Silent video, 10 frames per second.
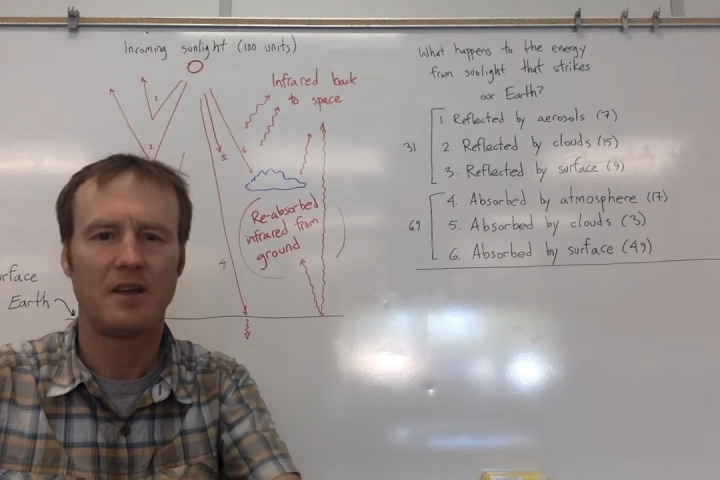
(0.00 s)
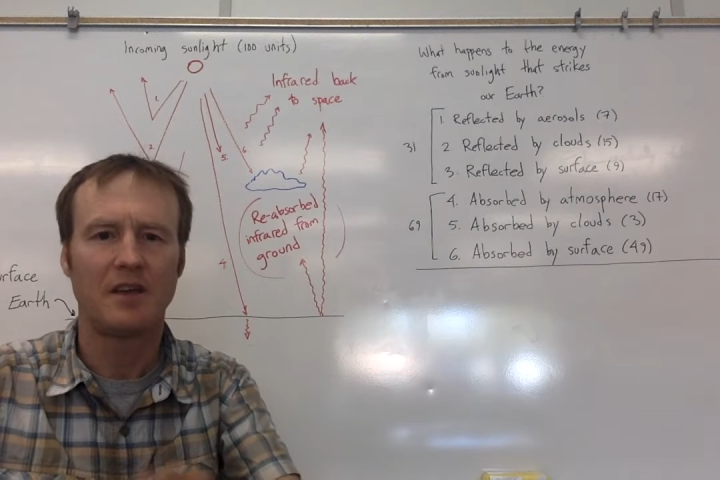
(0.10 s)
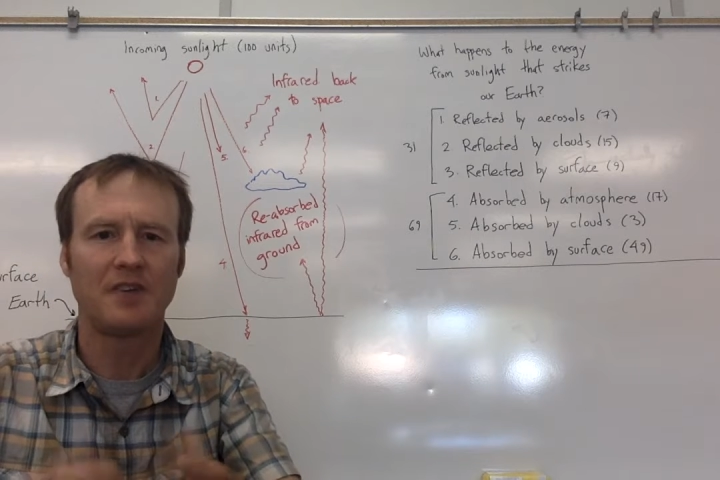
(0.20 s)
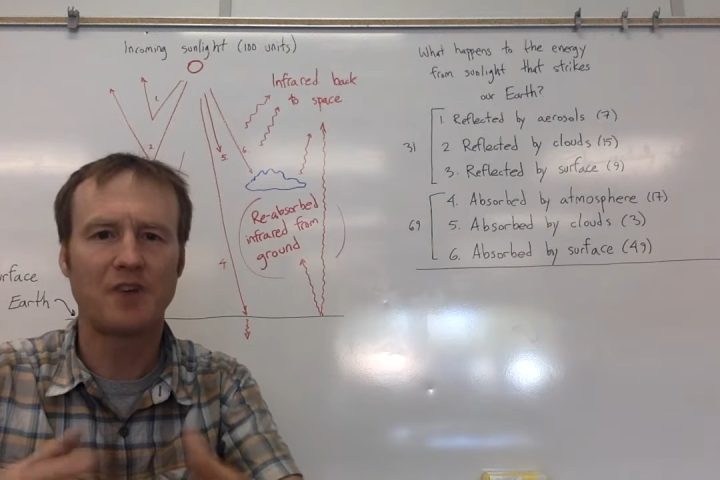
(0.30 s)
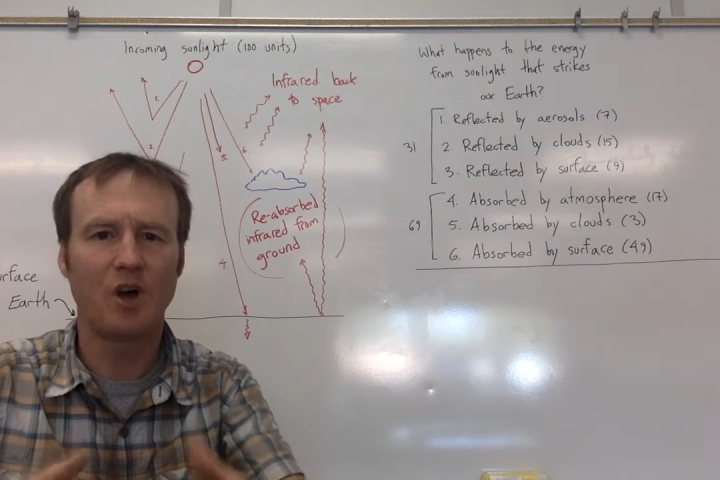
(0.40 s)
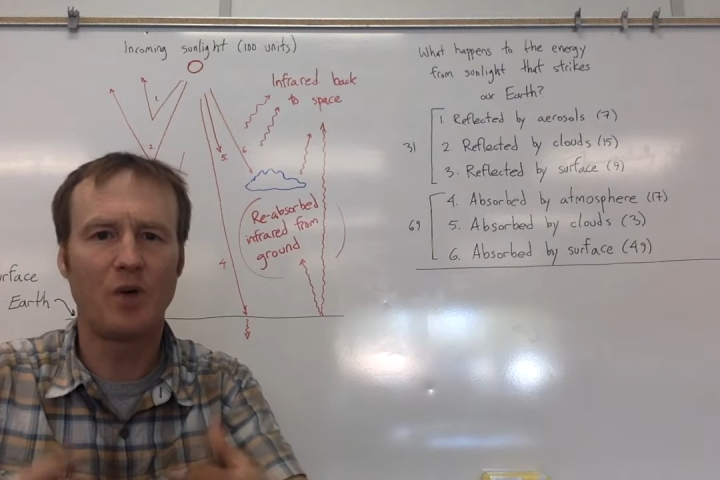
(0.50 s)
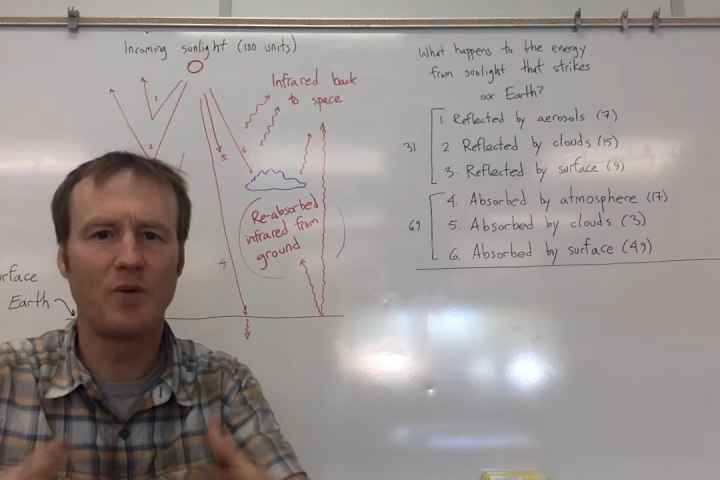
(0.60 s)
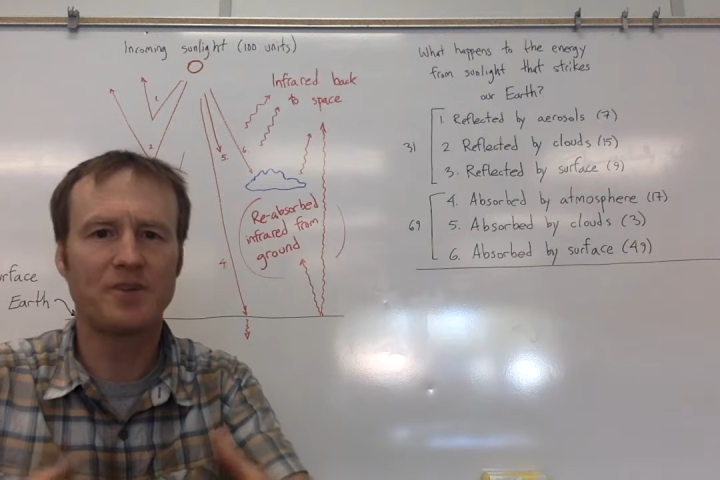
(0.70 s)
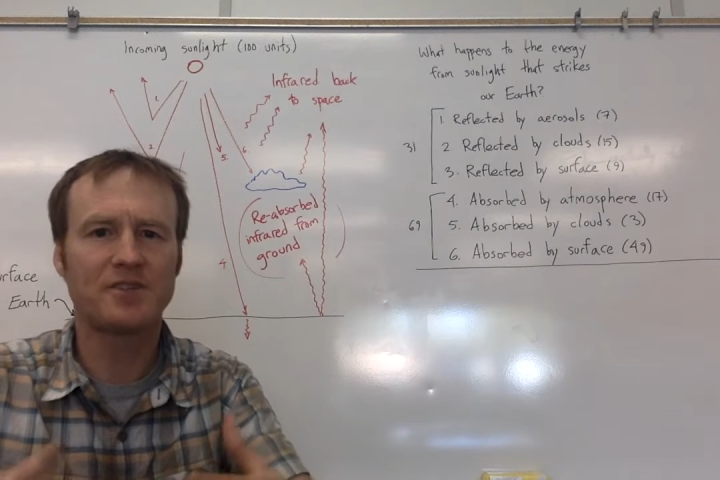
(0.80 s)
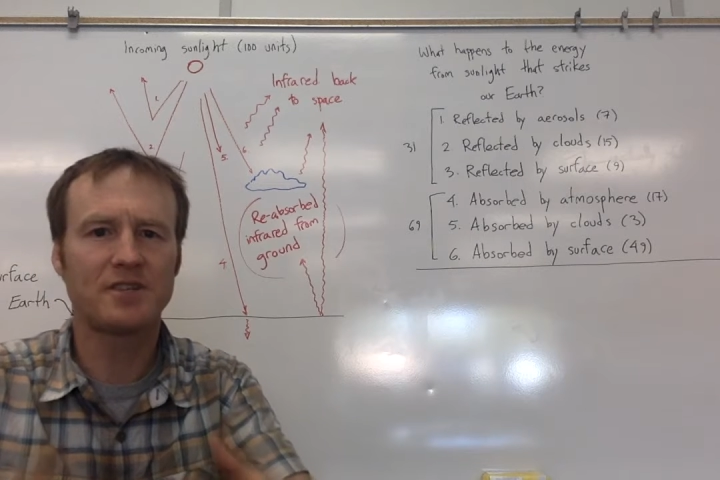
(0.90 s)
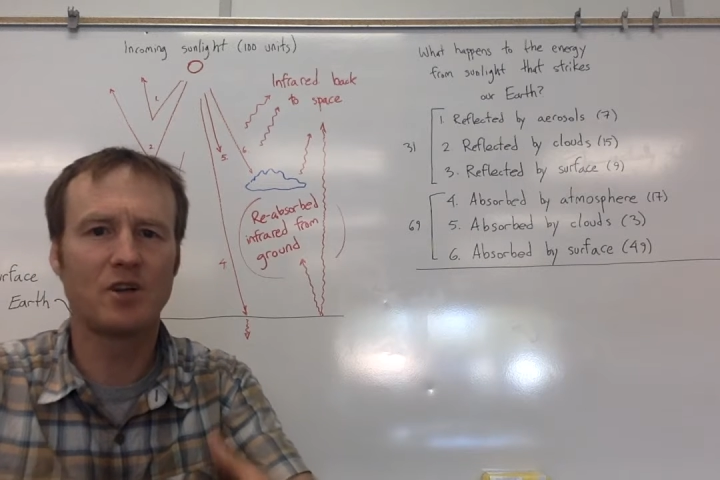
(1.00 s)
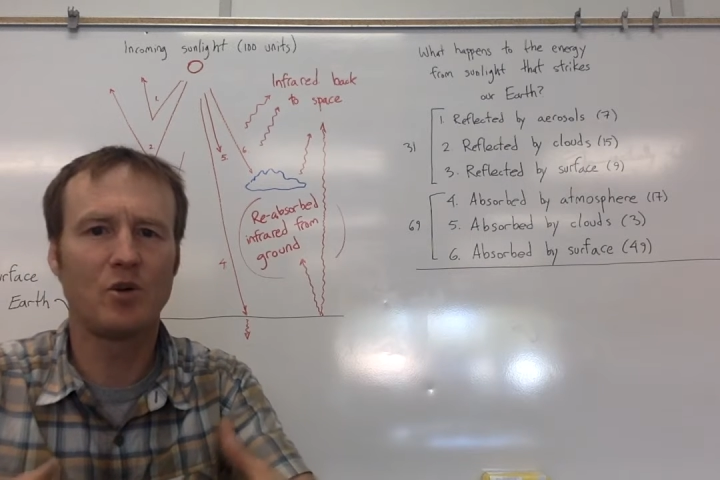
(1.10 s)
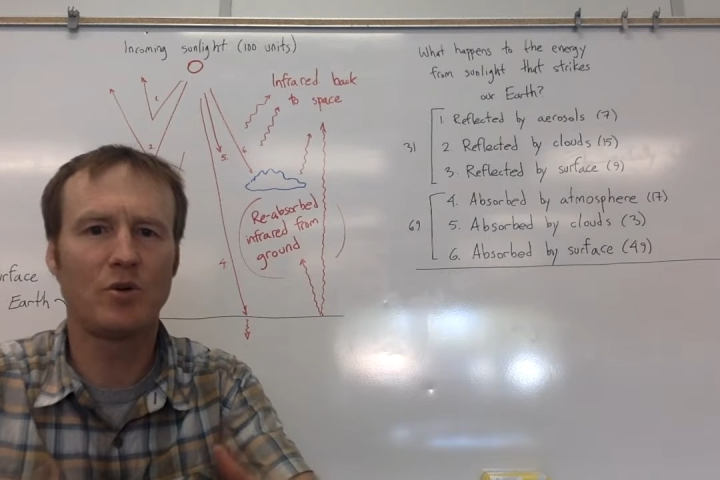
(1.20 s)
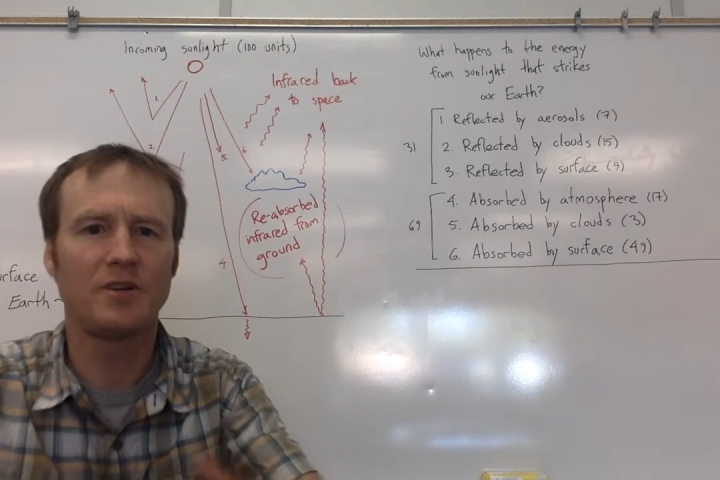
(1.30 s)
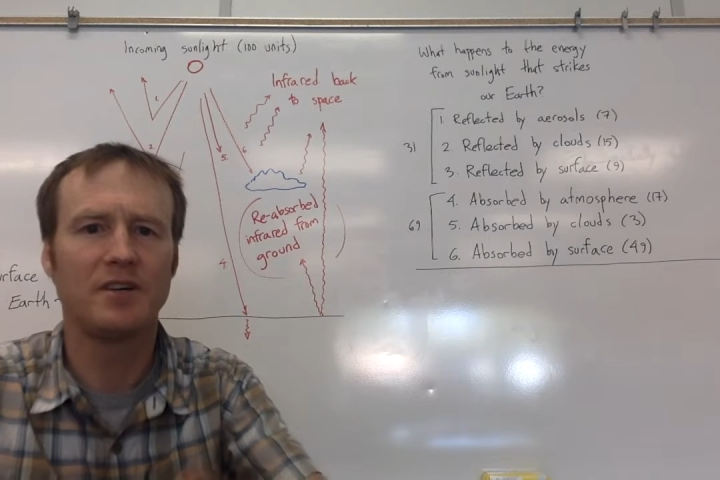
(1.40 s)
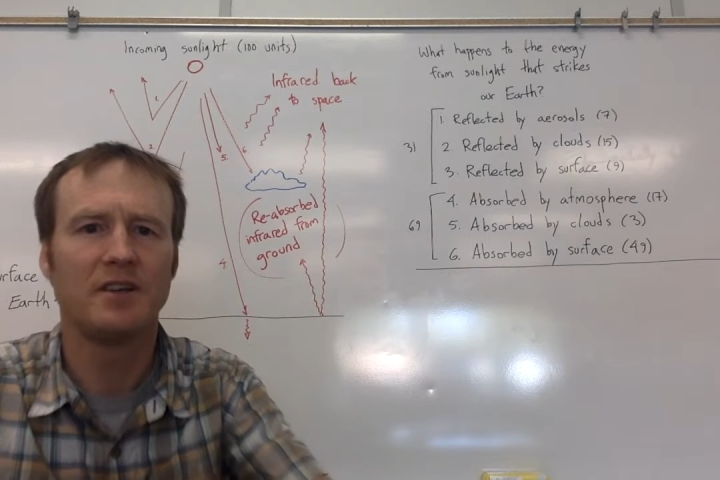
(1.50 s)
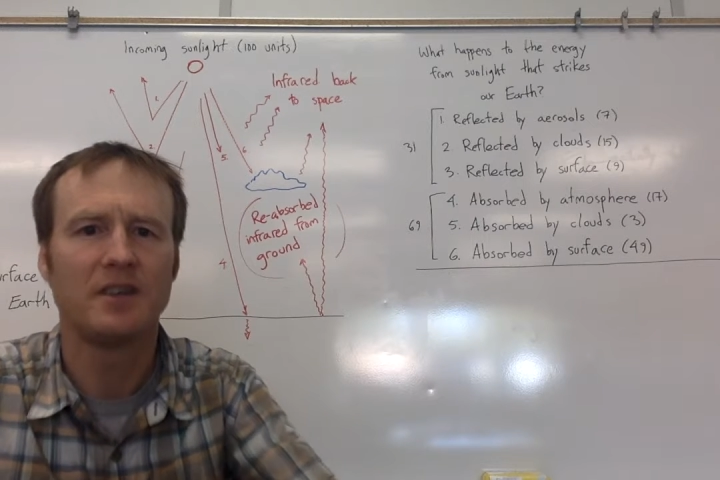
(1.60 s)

It's always slowly